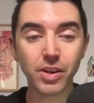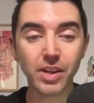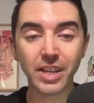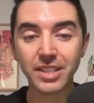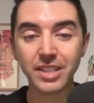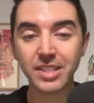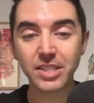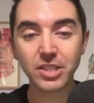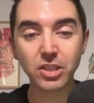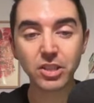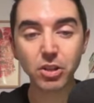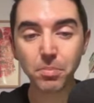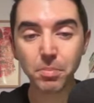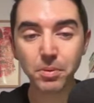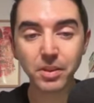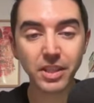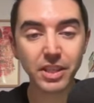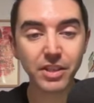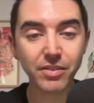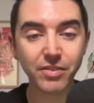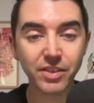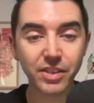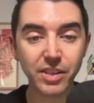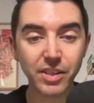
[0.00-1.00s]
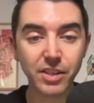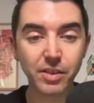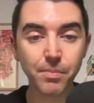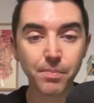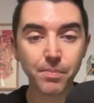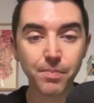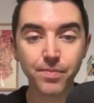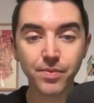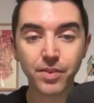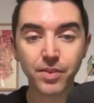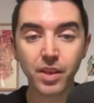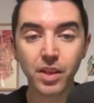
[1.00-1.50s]
and I still believe in
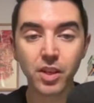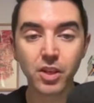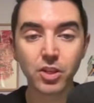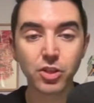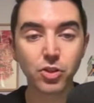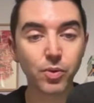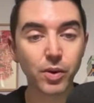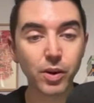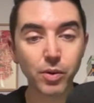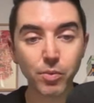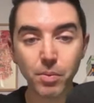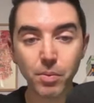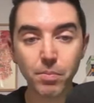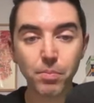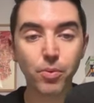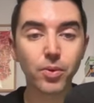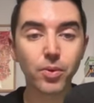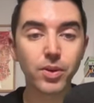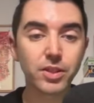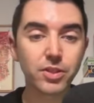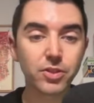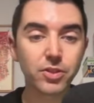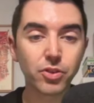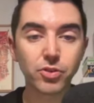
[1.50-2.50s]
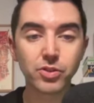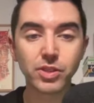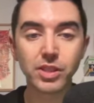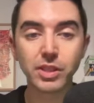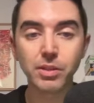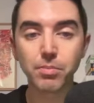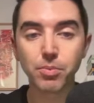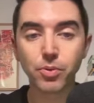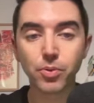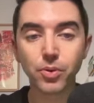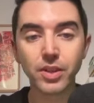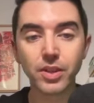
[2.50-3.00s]
him. 21 points,
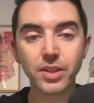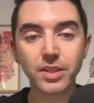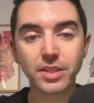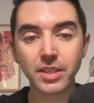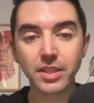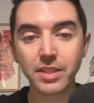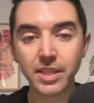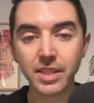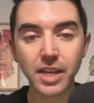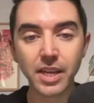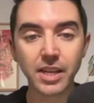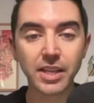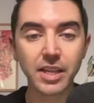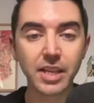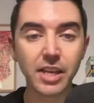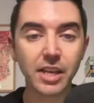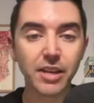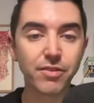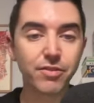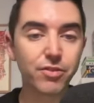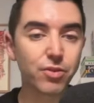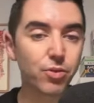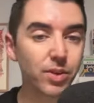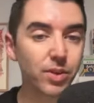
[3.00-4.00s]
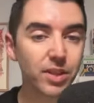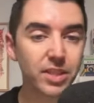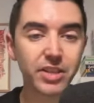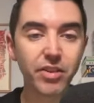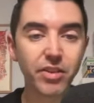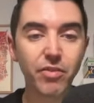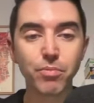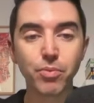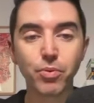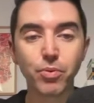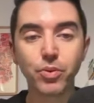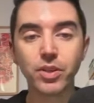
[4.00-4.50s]
13 points, a DNF,
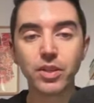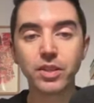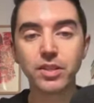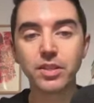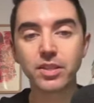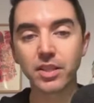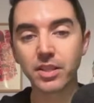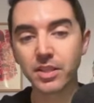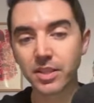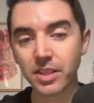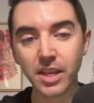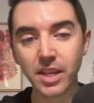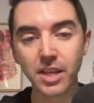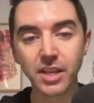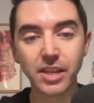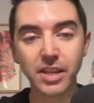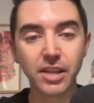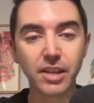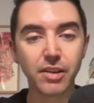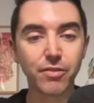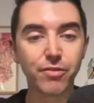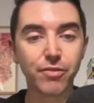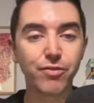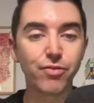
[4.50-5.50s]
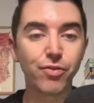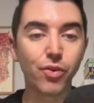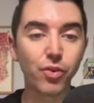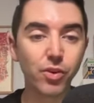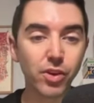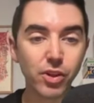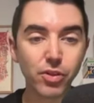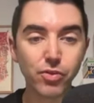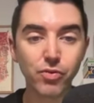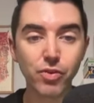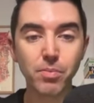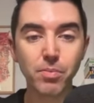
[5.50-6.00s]
27 points, a DNF,
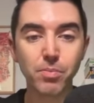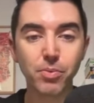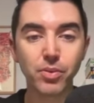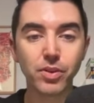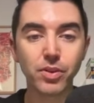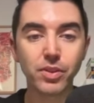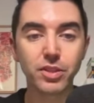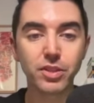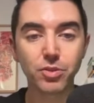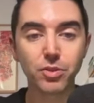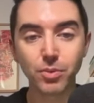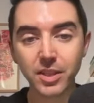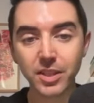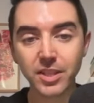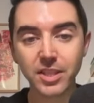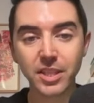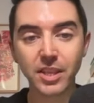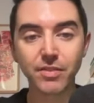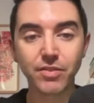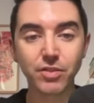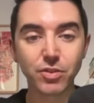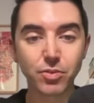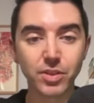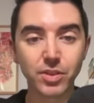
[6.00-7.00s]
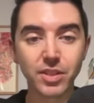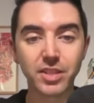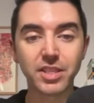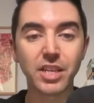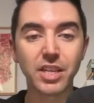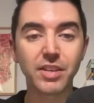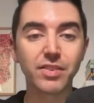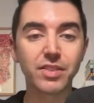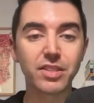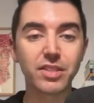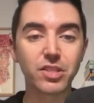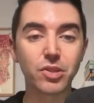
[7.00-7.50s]
43 points, 27,
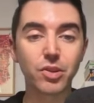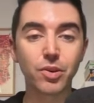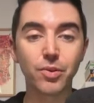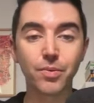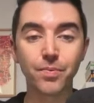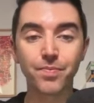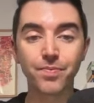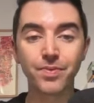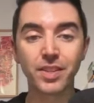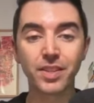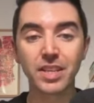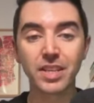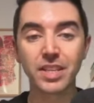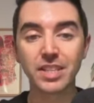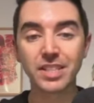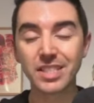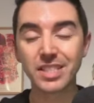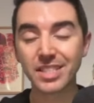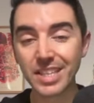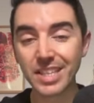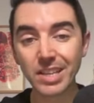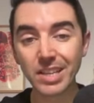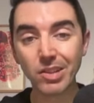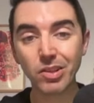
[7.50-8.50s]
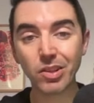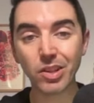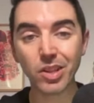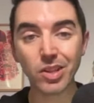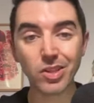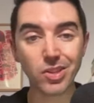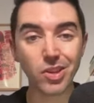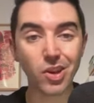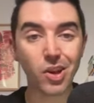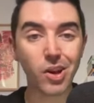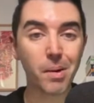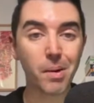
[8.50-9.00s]
27. So still
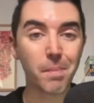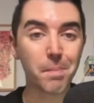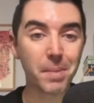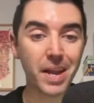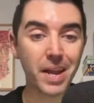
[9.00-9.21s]
not